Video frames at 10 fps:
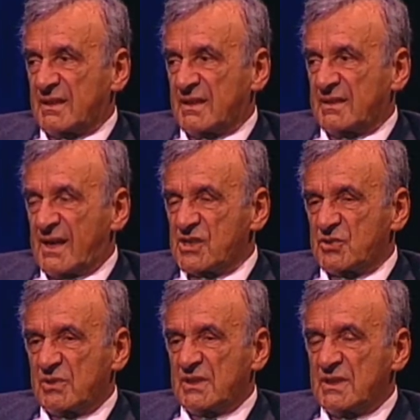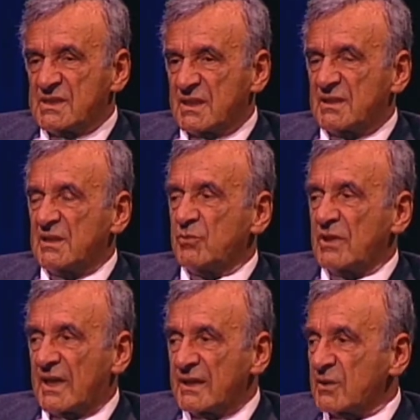And actually, he said he would
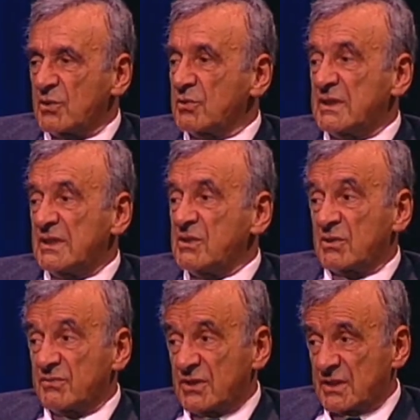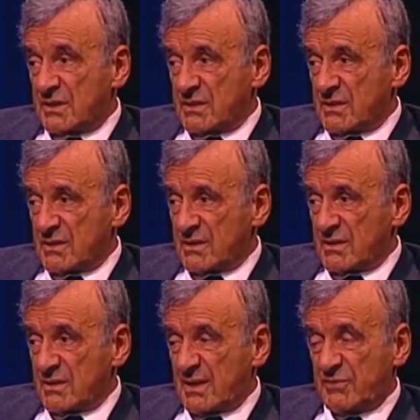like, although he didn't convert,
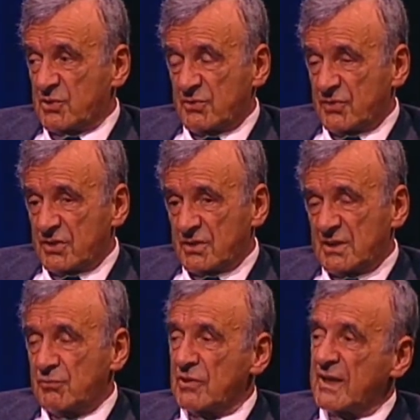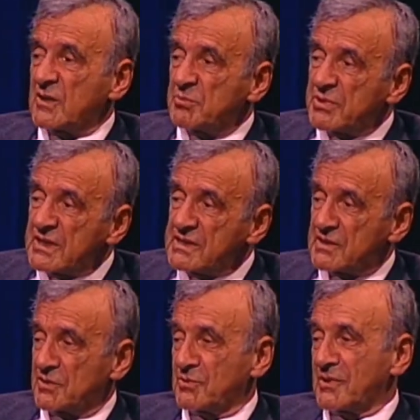never converted, he would like a priest
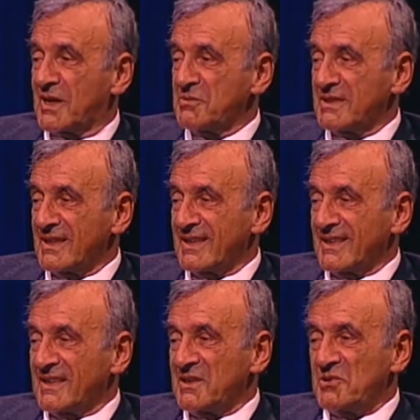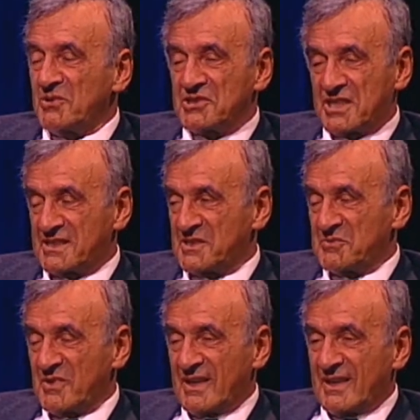to come and, and eulogize him.
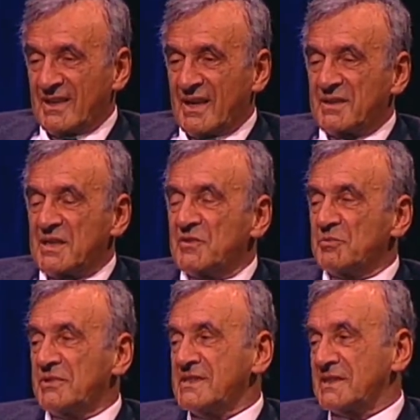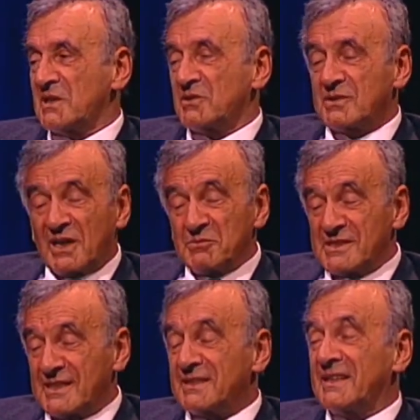And if a priest cannot come, he
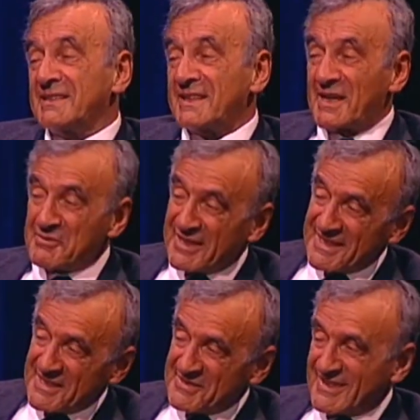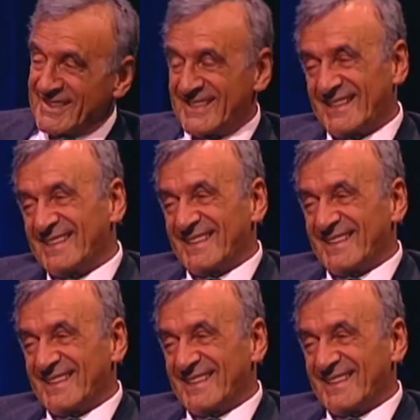said, let a rabbi come.